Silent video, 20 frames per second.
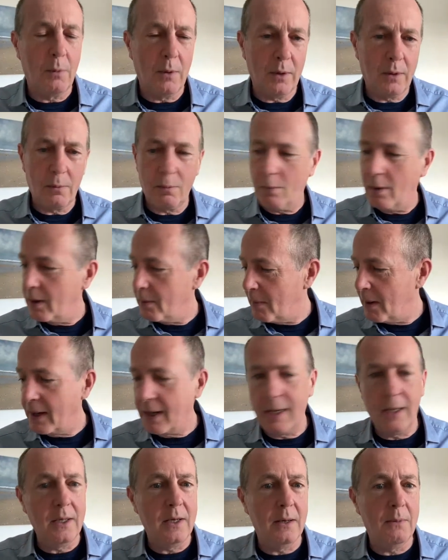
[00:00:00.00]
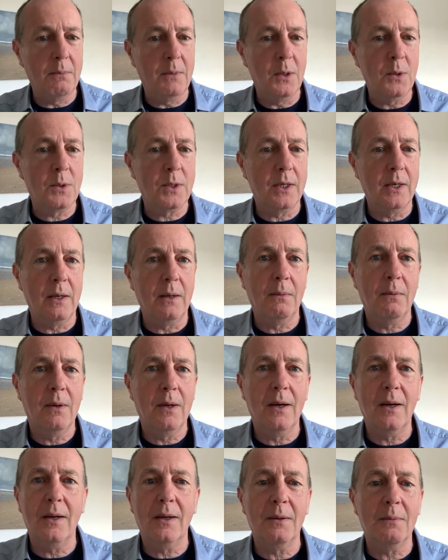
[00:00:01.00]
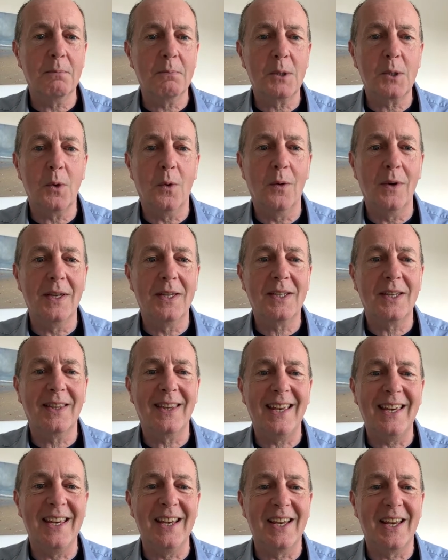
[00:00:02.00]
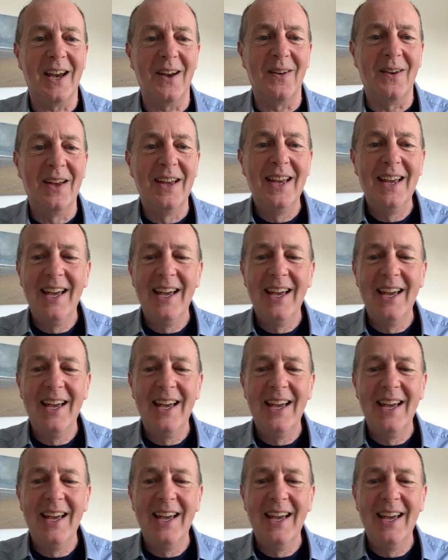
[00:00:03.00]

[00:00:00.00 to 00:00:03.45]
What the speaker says: with one of my Indian mutiny stories. So there you go.